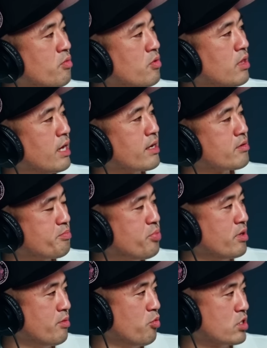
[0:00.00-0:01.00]
we like
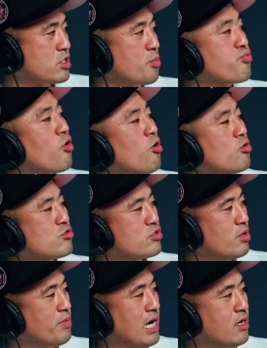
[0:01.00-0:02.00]
but what's the
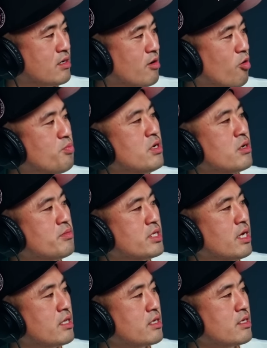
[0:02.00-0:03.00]
pros about opening up a
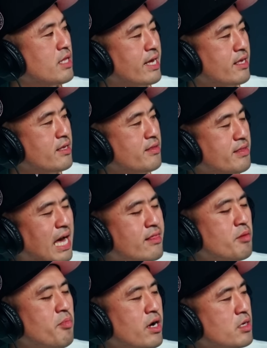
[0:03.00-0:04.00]
deli like
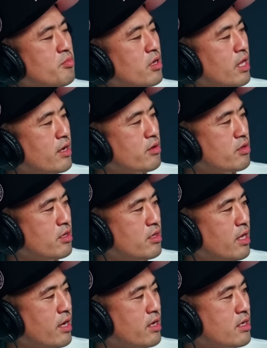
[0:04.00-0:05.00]
not the money but like
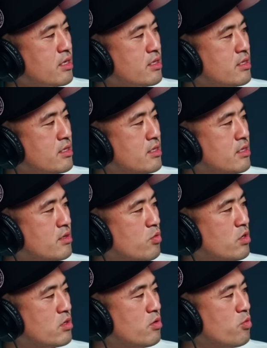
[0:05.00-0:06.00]
like
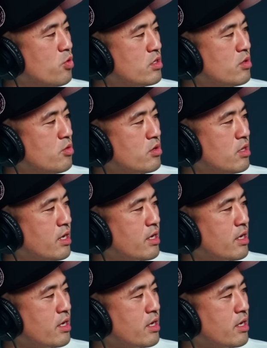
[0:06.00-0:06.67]
what, what, what